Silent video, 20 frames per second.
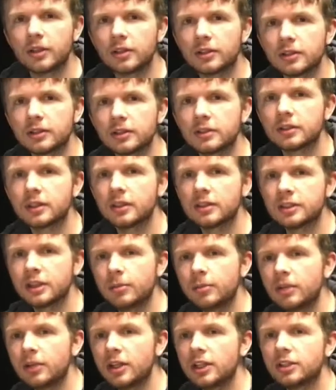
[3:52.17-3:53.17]
turns.
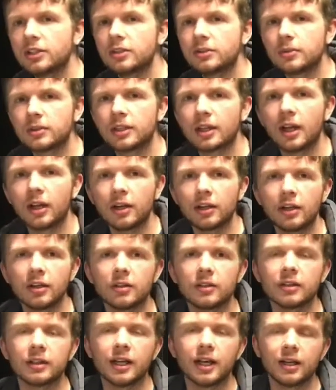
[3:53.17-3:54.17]
Simulations were carried out
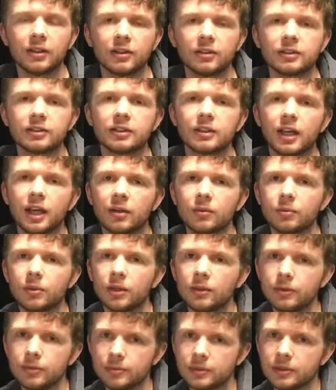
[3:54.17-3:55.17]
on Anderson and
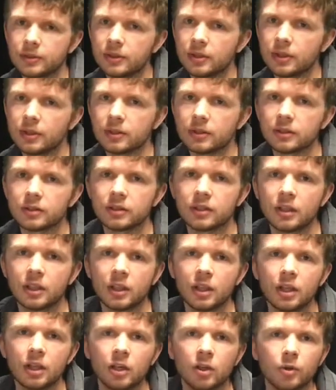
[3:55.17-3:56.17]
Williamson turns.
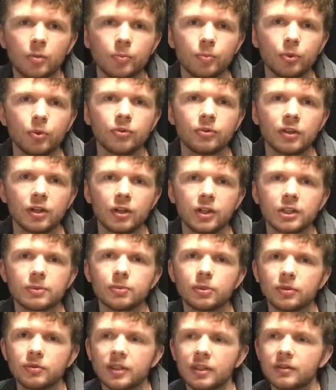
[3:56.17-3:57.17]
Both turns
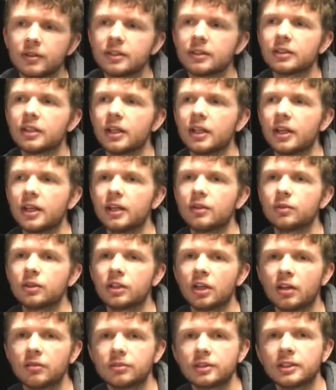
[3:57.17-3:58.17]
proved a
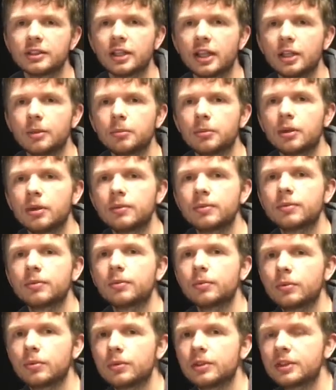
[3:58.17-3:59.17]
recovery time of
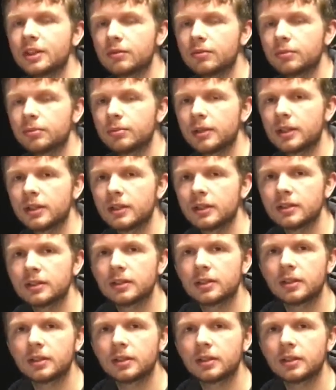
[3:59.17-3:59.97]
7 minutes.